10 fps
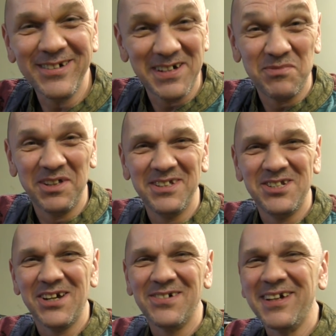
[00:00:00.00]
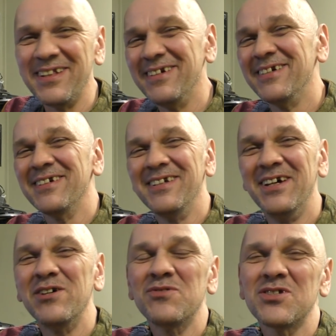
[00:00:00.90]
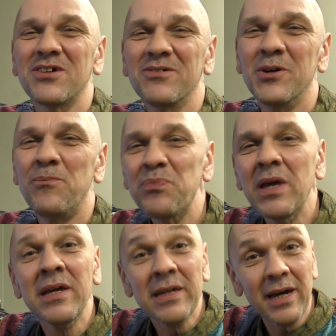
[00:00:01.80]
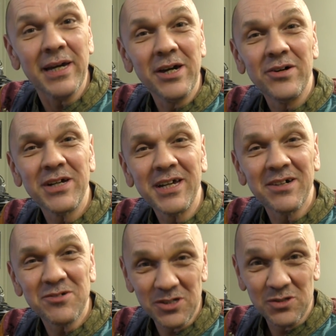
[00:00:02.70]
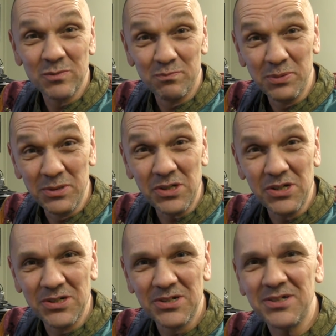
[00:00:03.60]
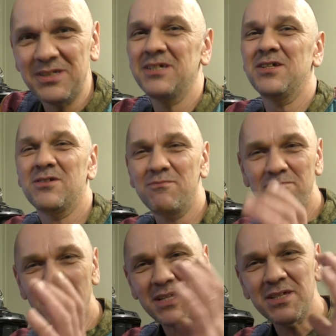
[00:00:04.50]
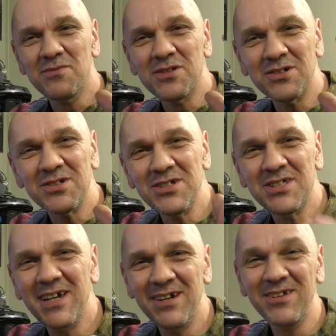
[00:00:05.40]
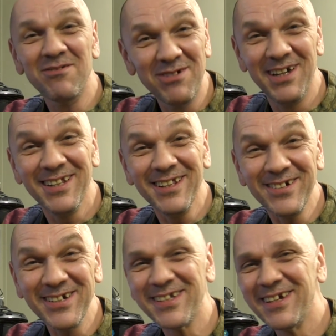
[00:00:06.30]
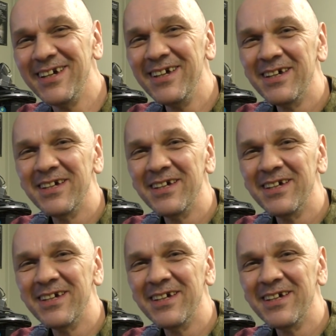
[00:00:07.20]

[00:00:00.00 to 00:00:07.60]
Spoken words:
You gotta have another joke, ain't you? Yeah. So gay guy goes into a butcher's and there's this massive sausage there and he really likes it.